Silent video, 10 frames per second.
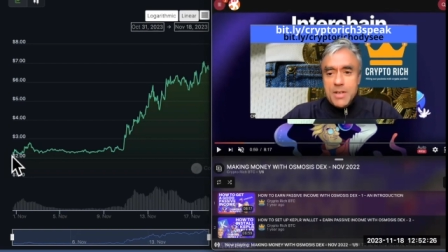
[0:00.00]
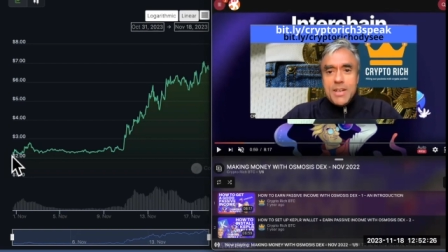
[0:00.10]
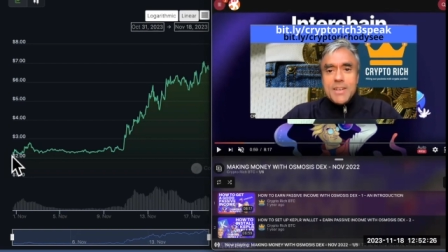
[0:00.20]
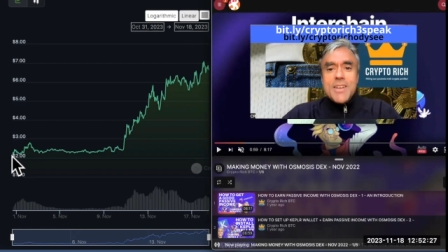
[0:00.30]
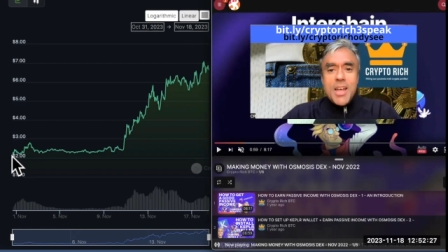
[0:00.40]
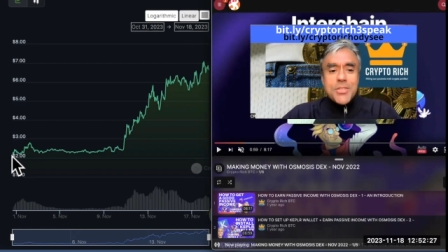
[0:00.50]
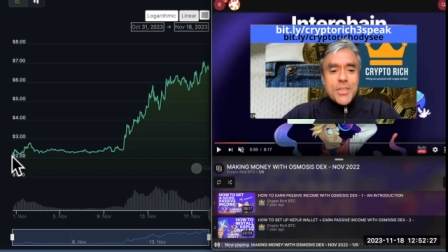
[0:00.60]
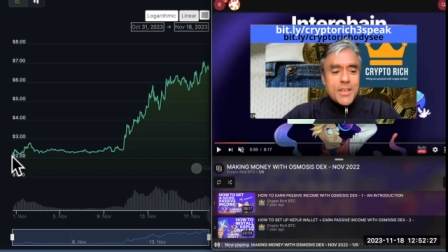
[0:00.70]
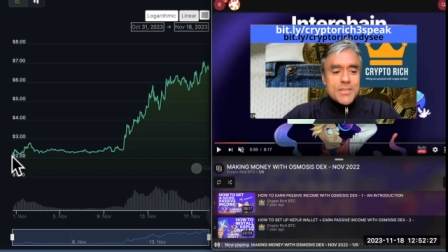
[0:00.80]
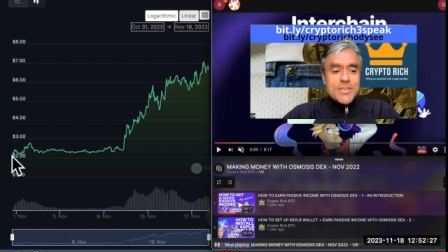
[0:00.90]

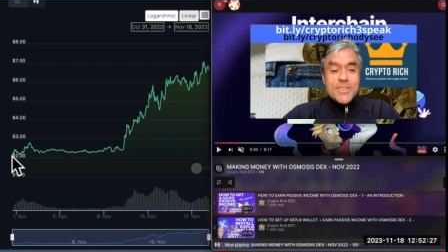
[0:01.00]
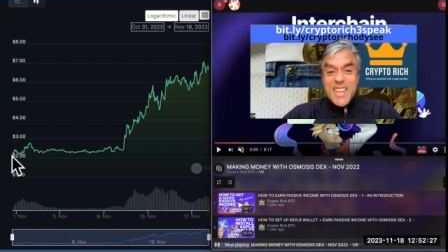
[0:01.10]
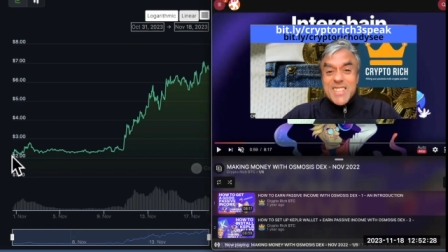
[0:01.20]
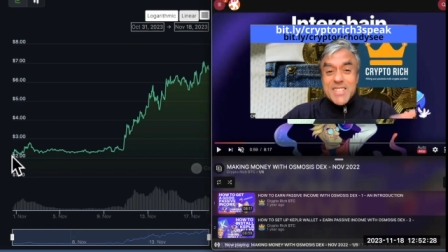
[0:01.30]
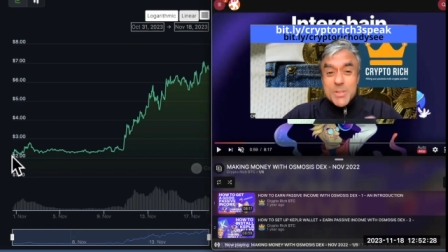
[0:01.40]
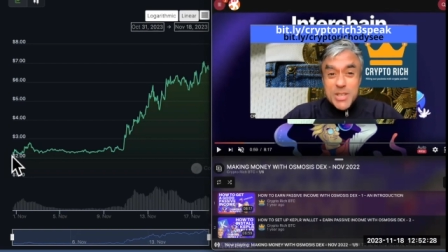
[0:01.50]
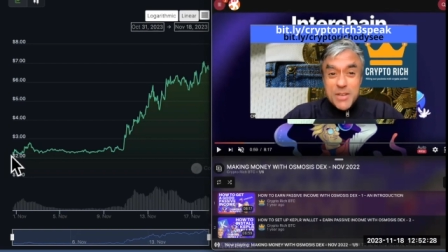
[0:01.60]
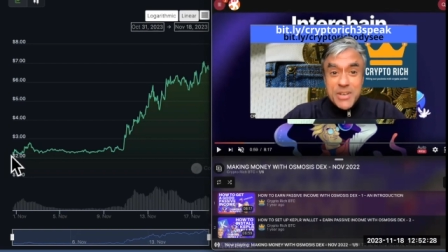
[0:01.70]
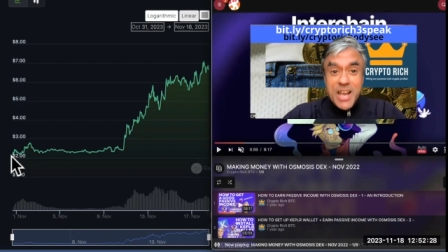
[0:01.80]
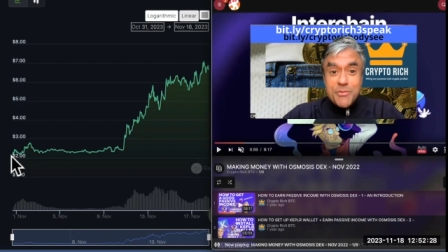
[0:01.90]
nothing. So you got to get, this is
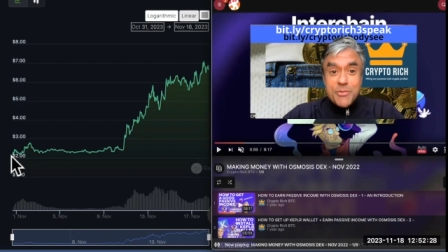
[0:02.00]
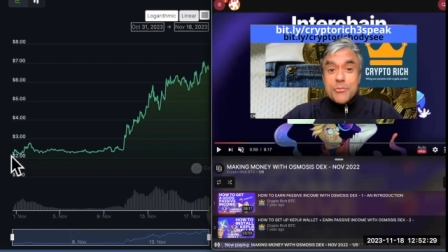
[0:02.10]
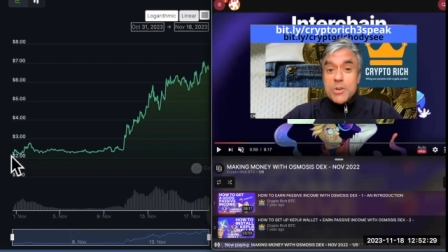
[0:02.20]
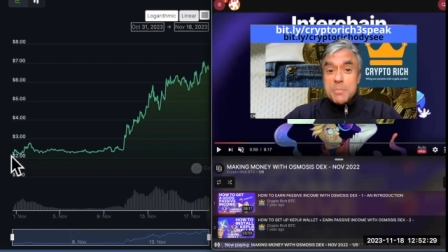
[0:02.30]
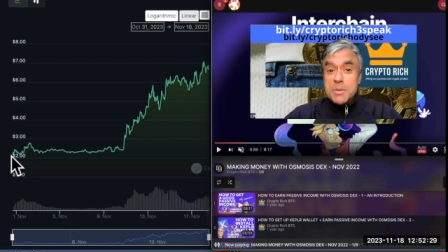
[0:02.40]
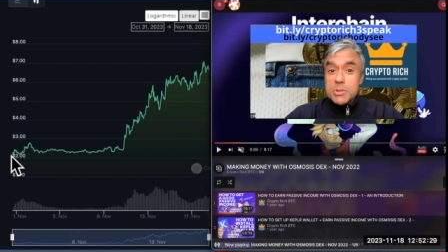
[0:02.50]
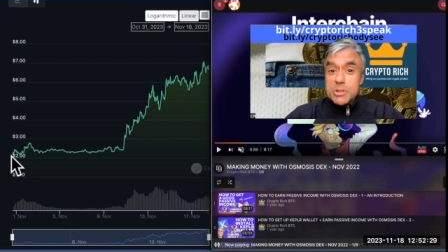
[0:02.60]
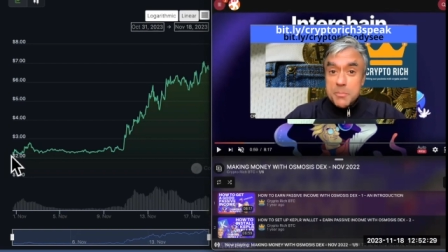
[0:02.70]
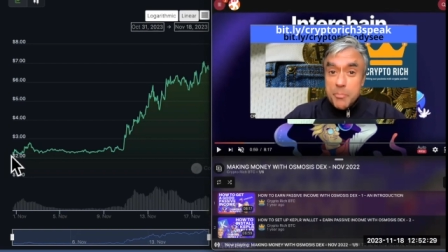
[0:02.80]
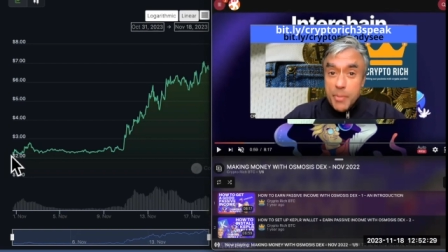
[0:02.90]
given out for free. People
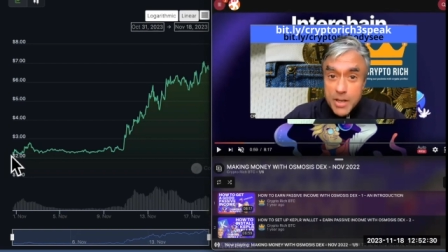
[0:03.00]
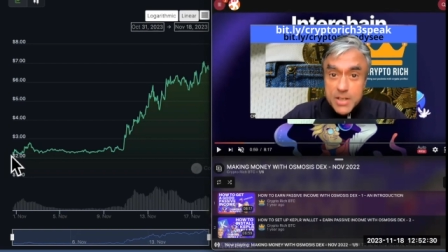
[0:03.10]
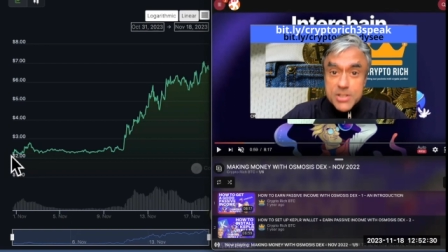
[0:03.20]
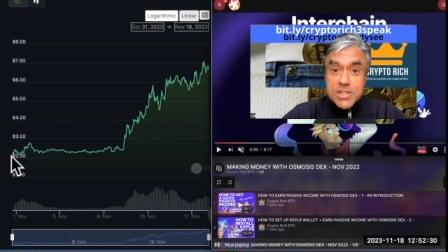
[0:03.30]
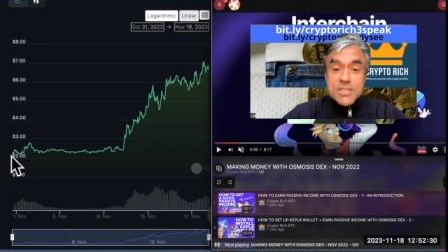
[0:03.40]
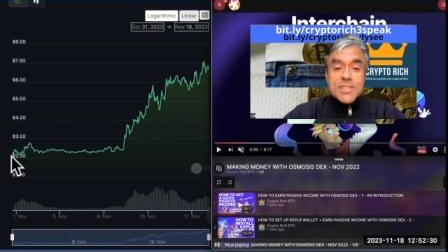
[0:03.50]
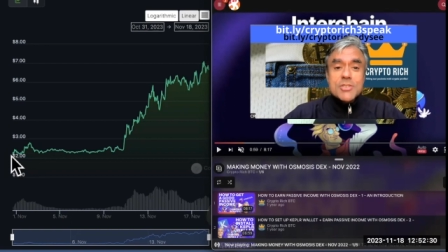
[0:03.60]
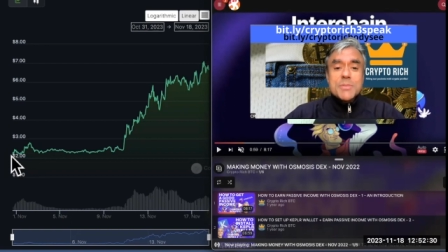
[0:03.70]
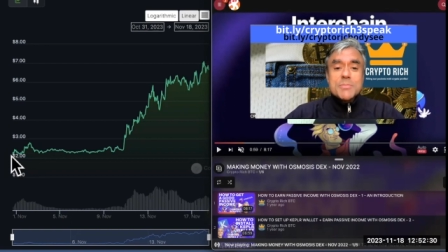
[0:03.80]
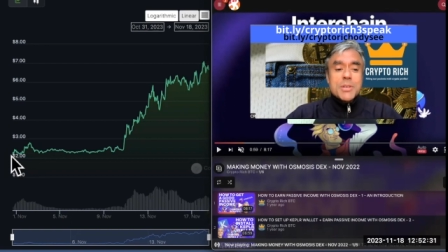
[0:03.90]
didn't purchase this
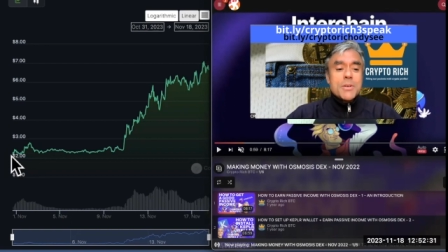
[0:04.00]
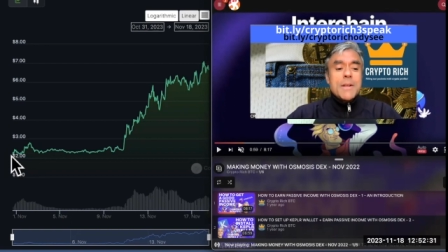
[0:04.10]
crypto.